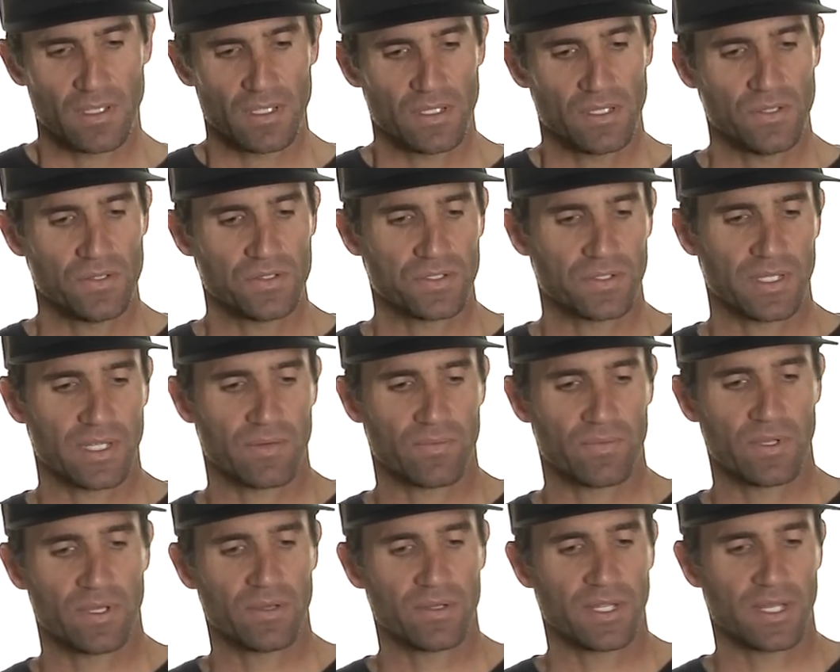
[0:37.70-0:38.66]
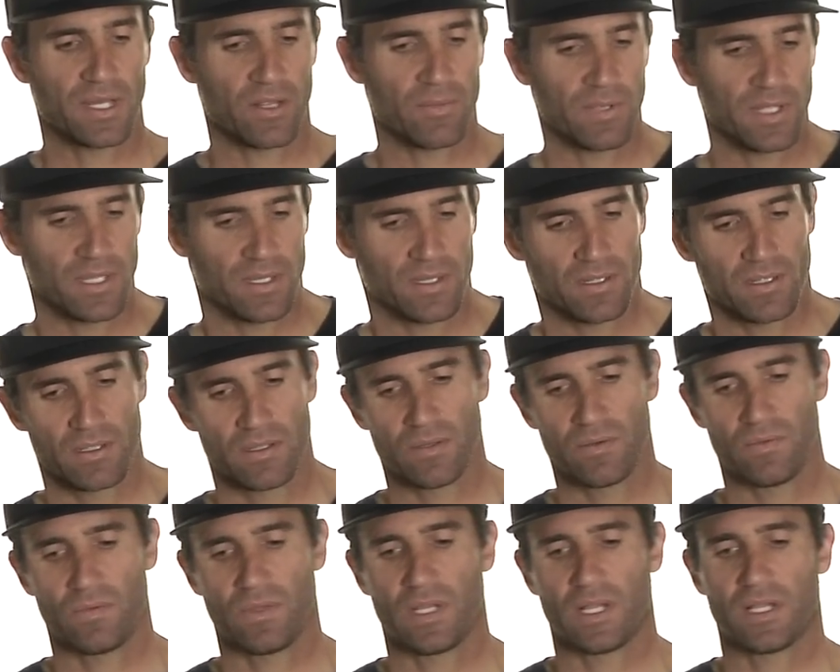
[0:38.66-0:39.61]
Usually a road helmet
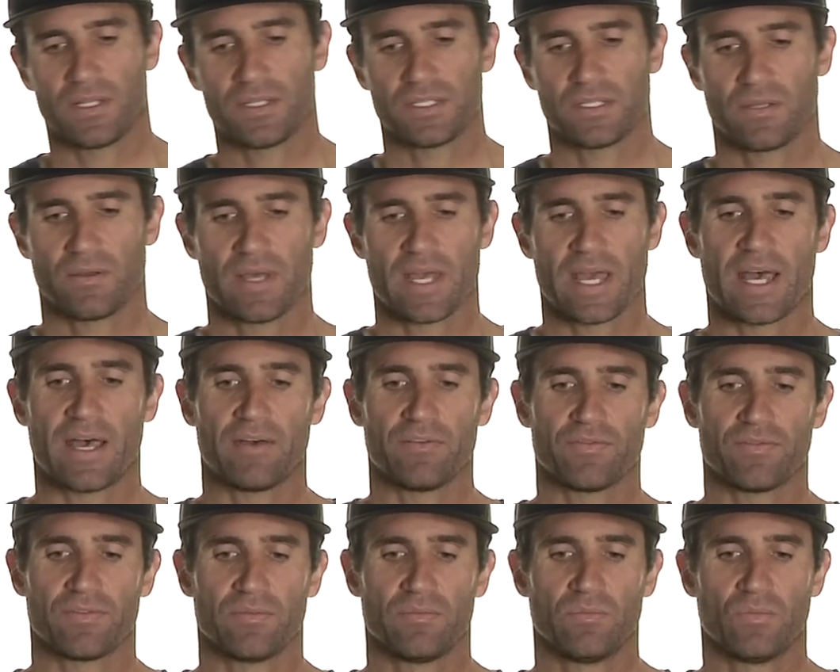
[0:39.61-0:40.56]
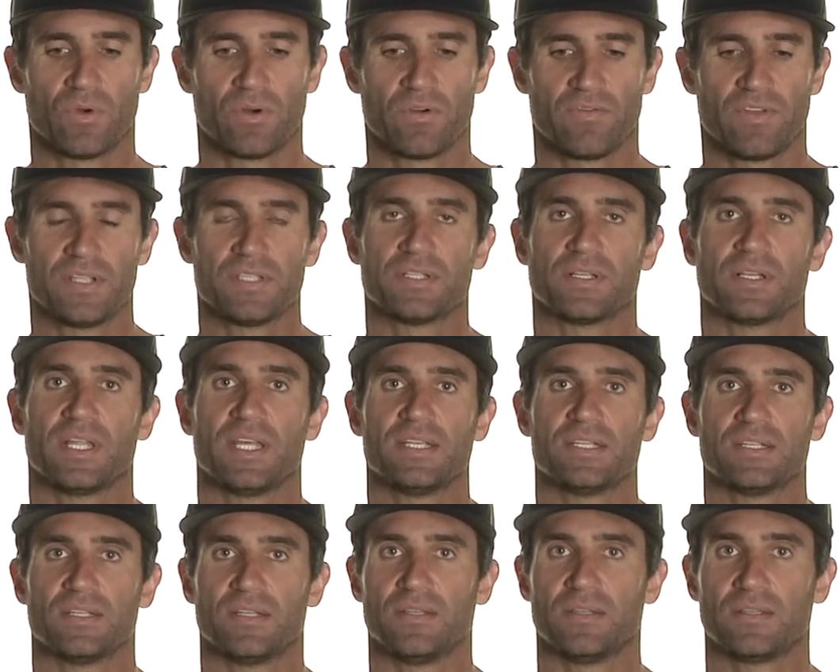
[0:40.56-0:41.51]
will also have more
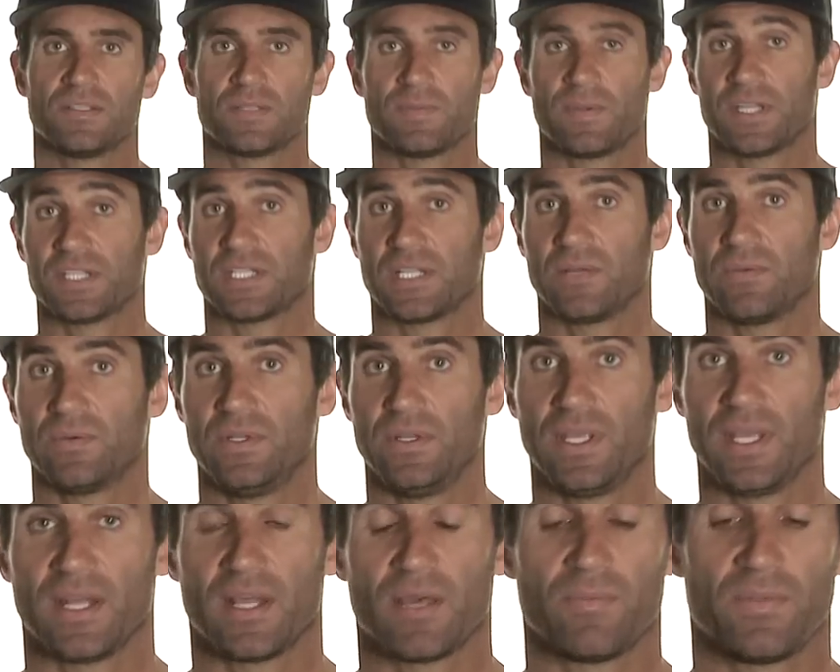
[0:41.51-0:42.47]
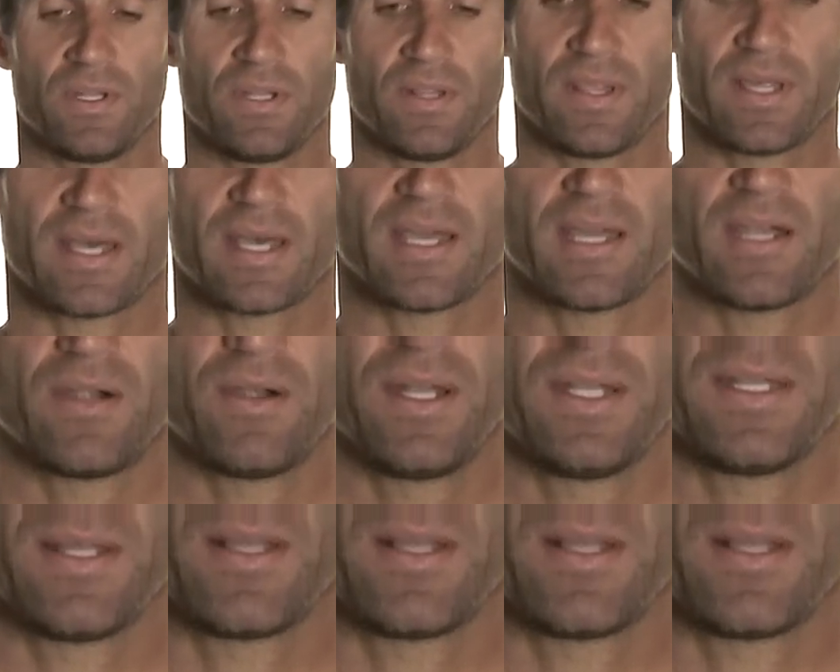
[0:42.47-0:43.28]
ventilation, especially when you get up into the higher end